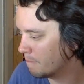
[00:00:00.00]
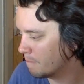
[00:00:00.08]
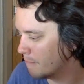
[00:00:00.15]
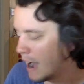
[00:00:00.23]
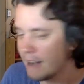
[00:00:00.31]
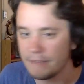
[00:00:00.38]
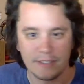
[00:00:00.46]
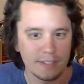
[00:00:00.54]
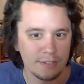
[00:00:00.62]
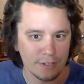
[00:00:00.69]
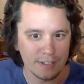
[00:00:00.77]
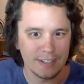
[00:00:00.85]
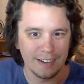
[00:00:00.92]
obviously, you
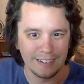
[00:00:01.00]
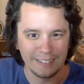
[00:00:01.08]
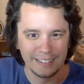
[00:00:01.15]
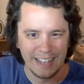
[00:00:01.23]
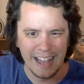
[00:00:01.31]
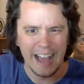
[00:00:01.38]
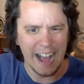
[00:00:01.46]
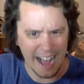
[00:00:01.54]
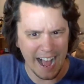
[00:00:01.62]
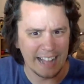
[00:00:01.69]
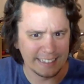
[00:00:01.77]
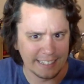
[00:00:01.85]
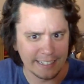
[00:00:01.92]
can tell,
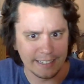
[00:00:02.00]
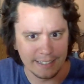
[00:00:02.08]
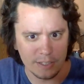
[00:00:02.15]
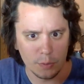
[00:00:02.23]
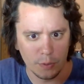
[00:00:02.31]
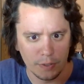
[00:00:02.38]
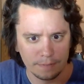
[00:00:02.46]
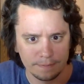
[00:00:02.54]
I like this one.